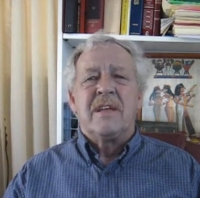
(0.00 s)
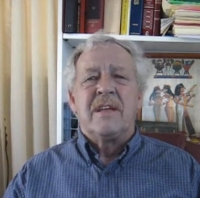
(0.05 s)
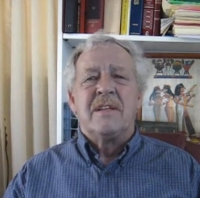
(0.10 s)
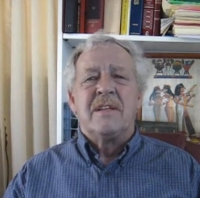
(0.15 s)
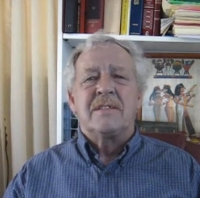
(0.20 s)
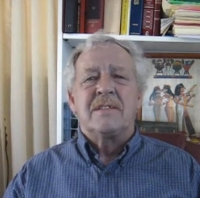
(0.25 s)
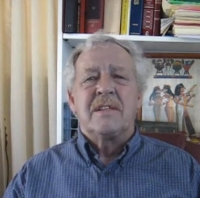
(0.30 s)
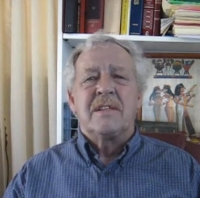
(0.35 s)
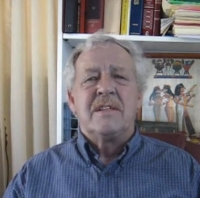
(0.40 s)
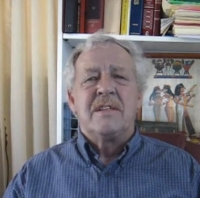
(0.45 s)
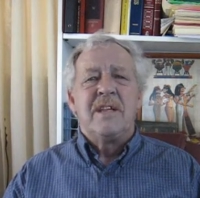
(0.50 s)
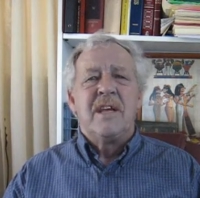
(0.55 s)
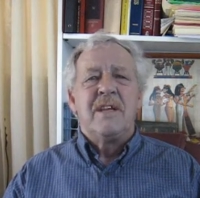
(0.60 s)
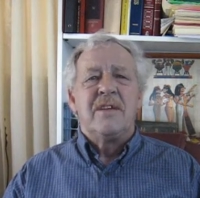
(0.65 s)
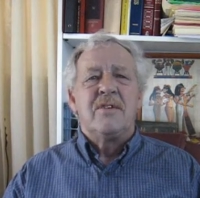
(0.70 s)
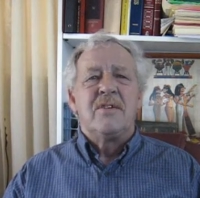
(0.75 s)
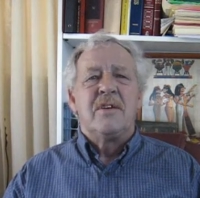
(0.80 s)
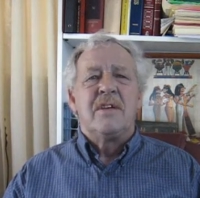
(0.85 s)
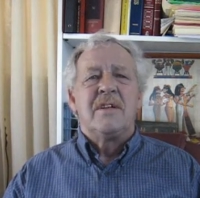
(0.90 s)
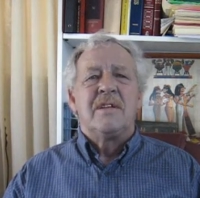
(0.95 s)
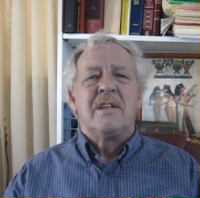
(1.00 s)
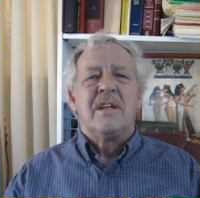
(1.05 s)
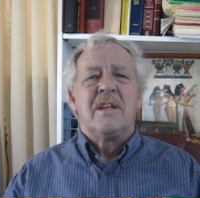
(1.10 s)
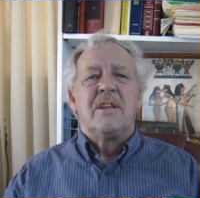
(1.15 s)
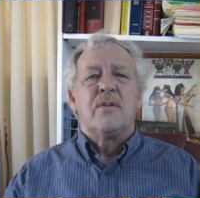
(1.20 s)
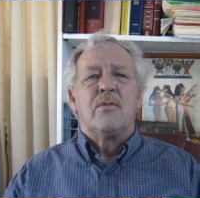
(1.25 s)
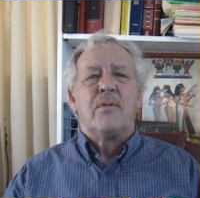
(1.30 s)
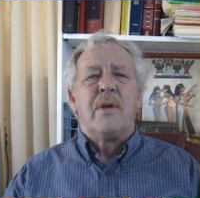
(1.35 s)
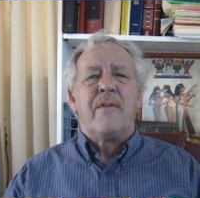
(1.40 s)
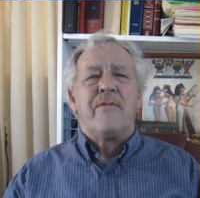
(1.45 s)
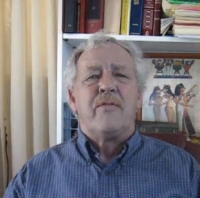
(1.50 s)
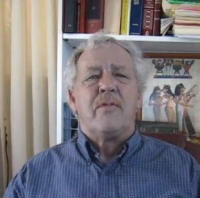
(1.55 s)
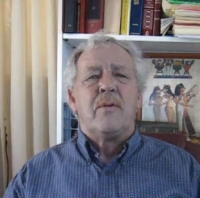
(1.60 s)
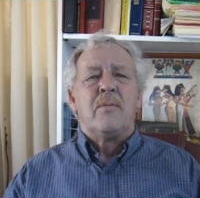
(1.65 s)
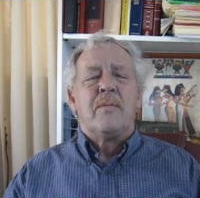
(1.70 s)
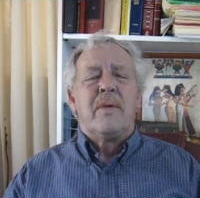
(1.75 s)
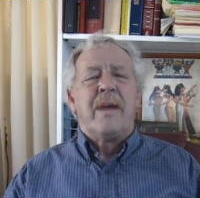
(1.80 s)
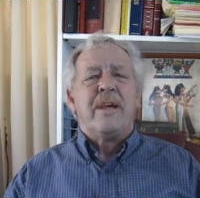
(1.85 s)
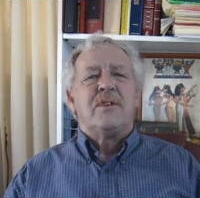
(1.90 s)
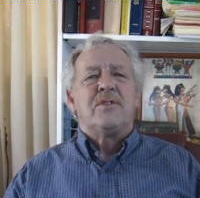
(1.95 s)
and this continued until the
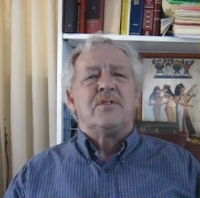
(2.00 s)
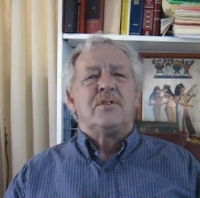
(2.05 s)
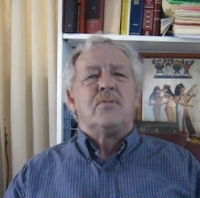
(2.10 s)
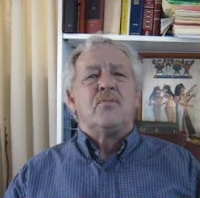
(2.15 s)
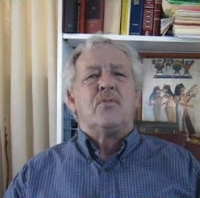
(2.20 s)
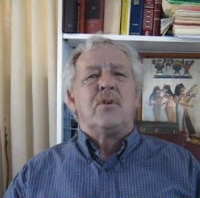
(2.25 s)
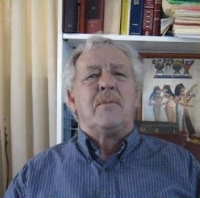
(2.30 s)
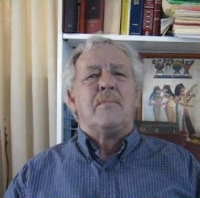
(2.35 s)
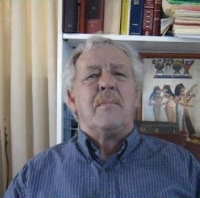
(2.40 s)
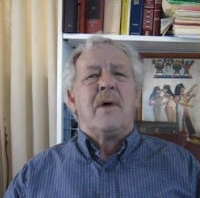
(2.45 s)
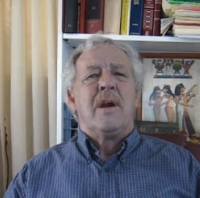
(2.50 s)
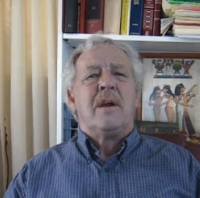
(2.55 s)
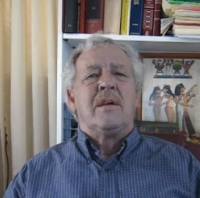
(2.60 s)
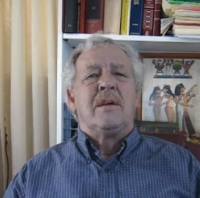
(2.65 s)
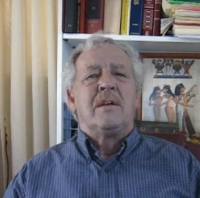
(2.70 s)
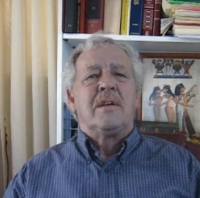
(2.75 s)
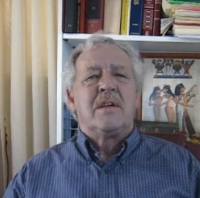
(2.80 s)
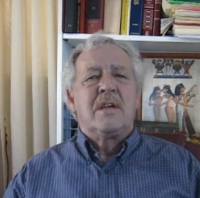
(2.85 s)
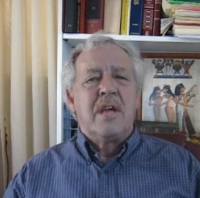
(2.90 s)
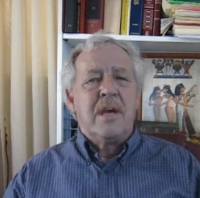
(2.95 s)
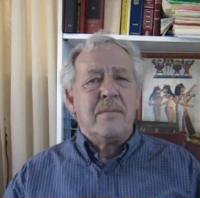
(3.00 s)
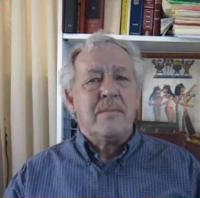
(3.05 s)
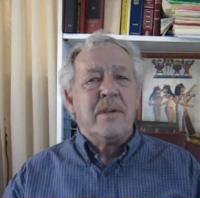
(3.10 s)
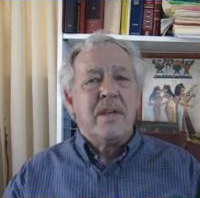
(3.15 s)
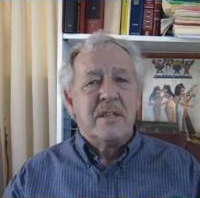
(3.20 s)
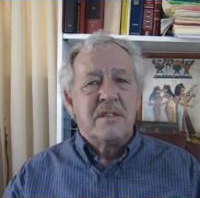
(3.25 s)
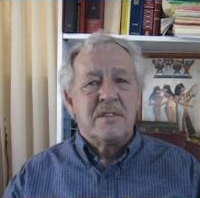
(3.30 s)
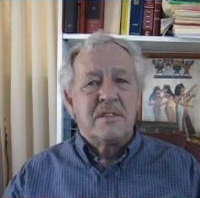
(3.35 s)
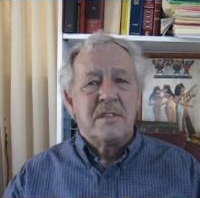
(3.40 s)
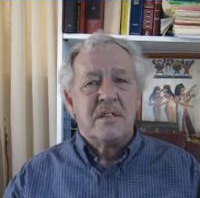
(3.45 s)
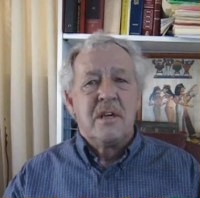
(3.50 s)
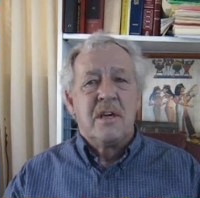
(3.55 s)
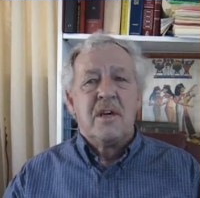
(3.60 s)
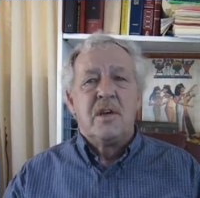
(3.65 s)
Reformation when Martin Chemnitz